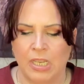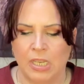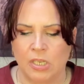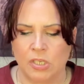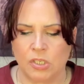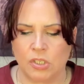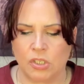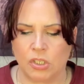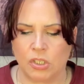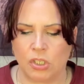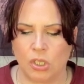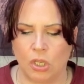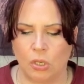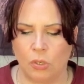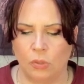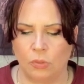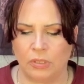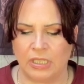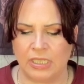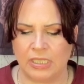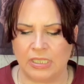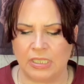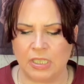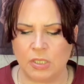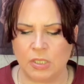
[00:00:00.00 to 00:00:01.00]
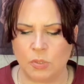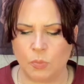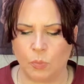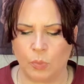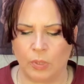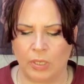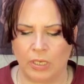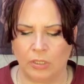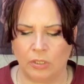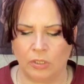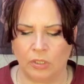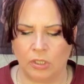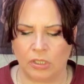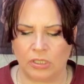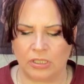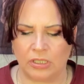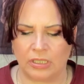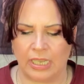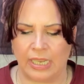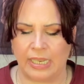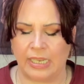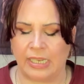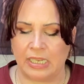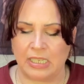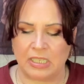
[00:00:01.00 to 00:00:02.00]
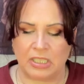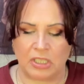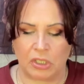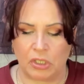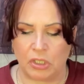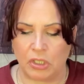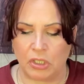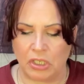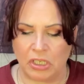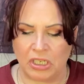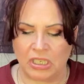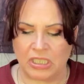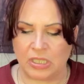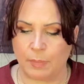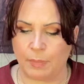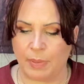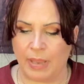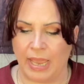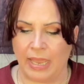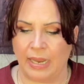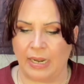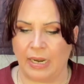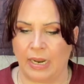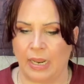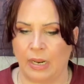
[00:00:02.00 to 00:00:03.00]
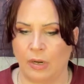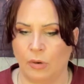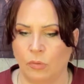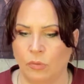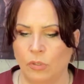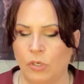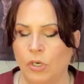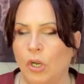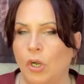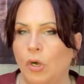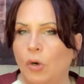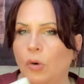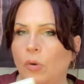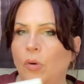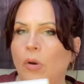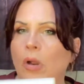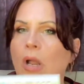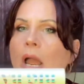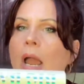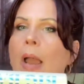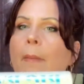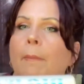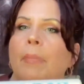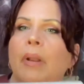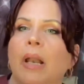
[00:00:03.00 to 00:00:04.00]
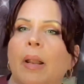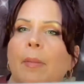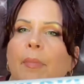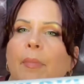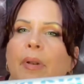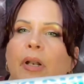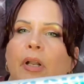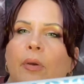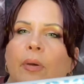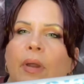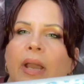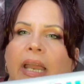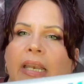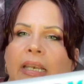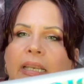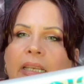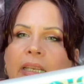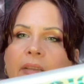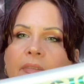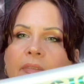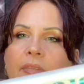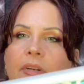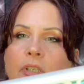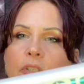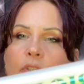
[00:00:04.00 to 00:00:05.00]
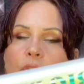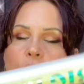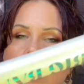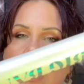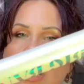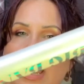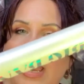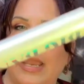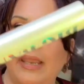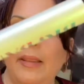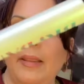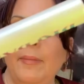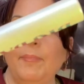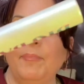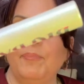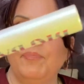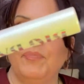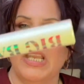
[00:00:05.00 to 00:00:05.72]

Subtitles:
So this is what it looks like. Is it good? Is it bad? I don't know, but I'm going to go ahead and give it a try.